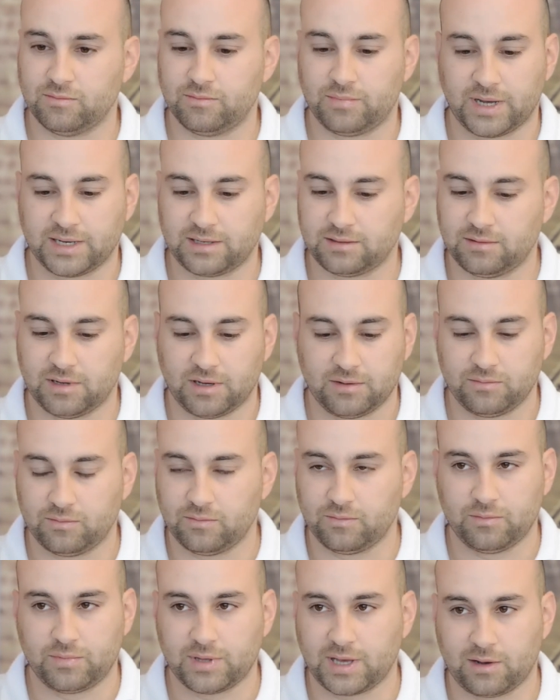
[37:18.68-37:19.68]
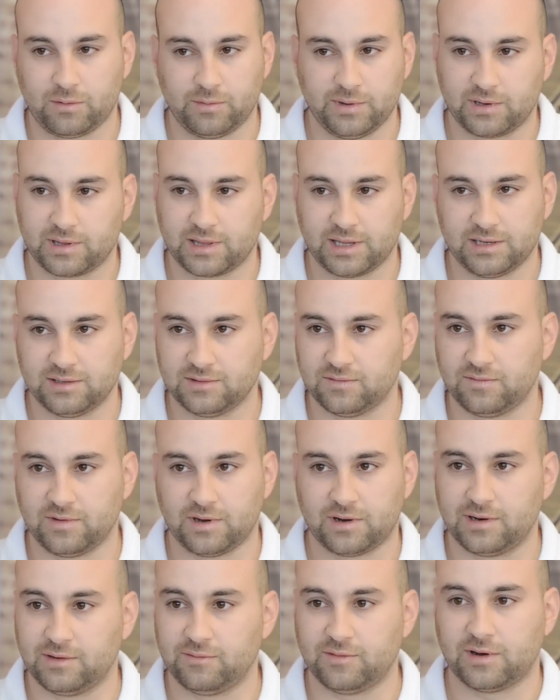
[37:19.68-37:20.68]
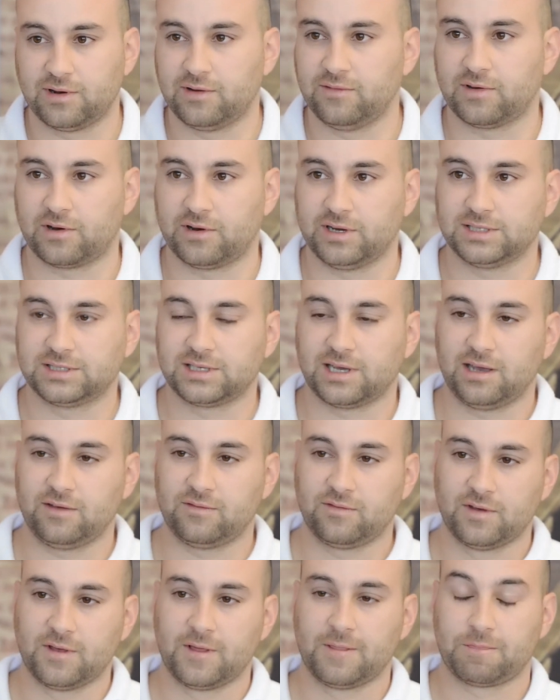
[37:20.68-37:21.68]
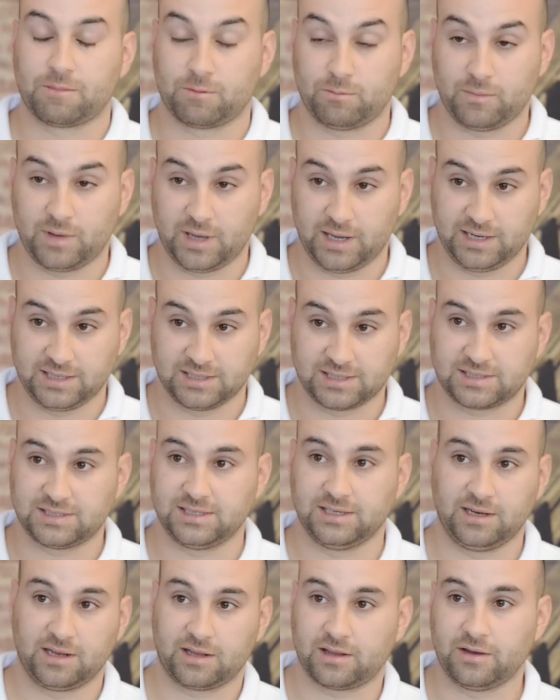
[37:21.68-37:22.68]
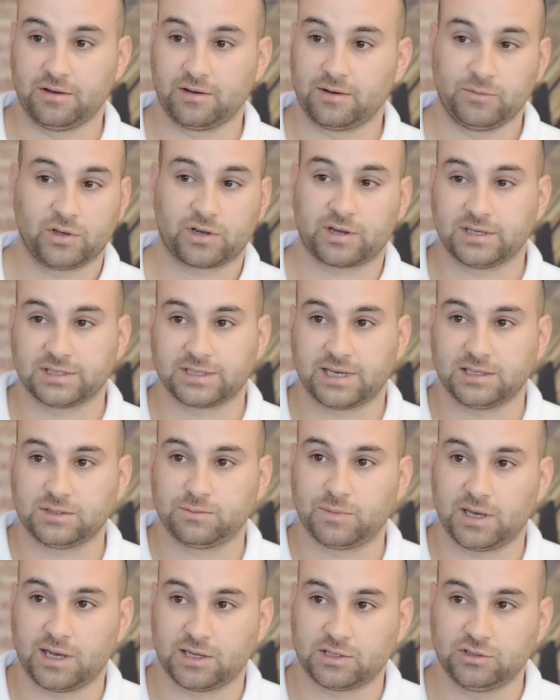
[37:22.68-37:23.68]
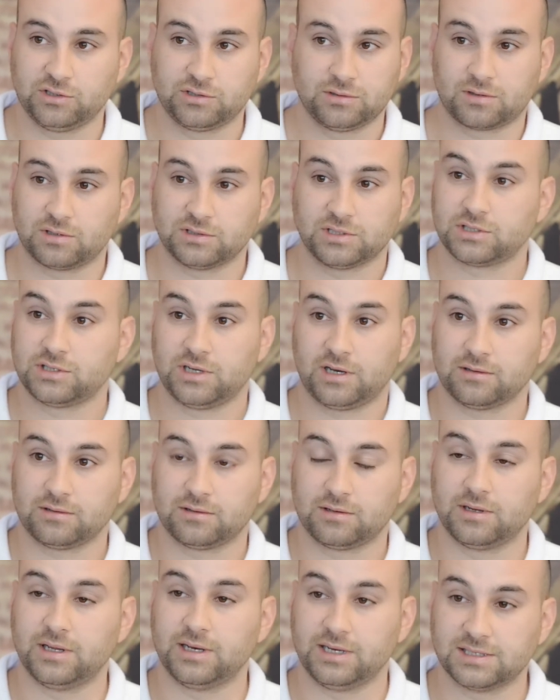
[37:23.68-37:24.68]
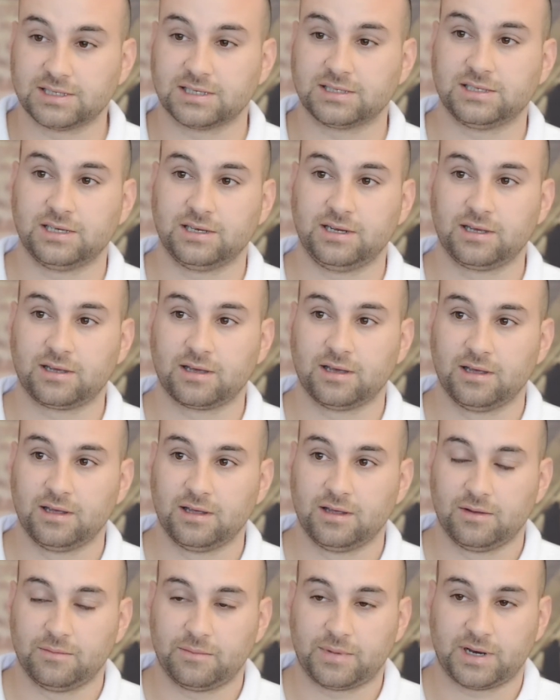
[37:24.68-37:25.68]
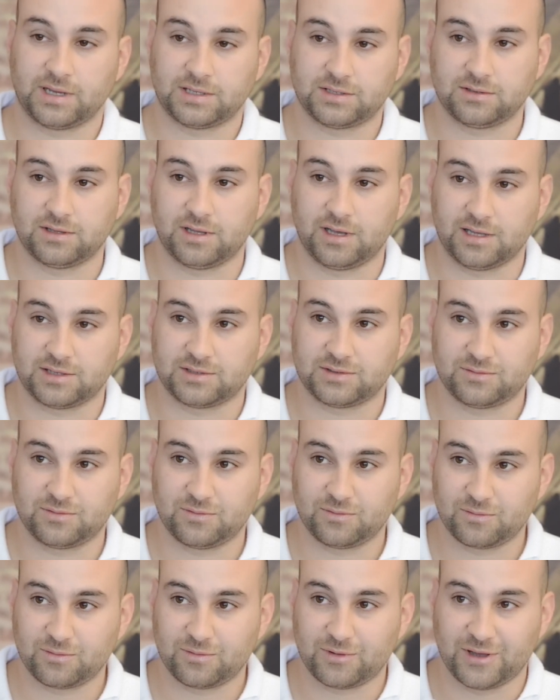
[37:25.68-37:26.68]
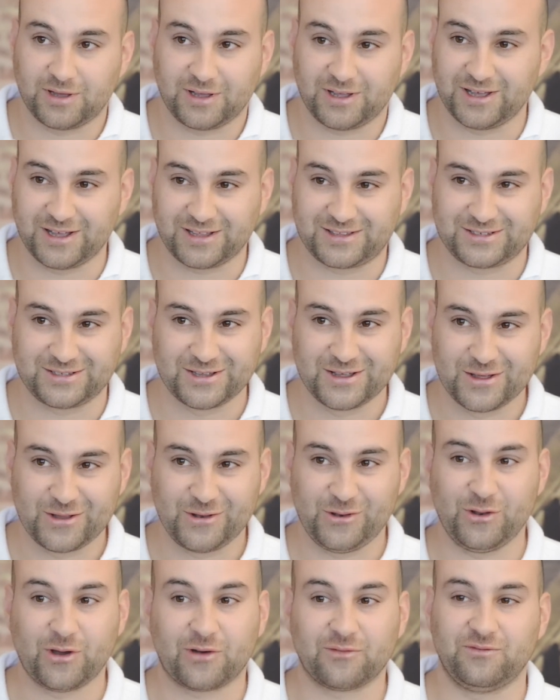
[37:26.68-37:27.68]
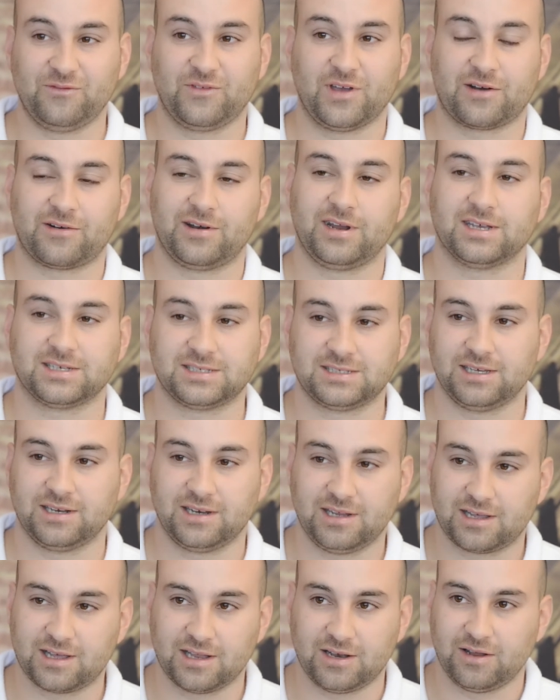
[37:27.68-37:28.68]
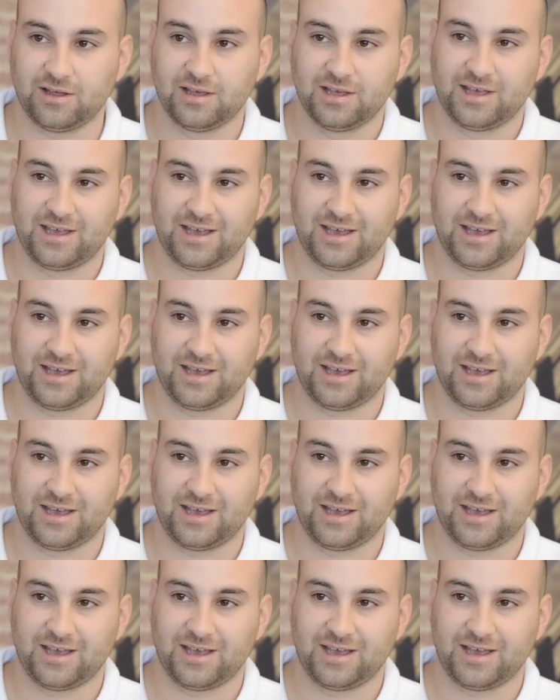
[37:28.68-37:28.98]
But power wheel cleaner is very, very, very safe. It is acidic though. I'm not going to say it's pH neutral because it's not. It is acidic, but it's not very acidic, and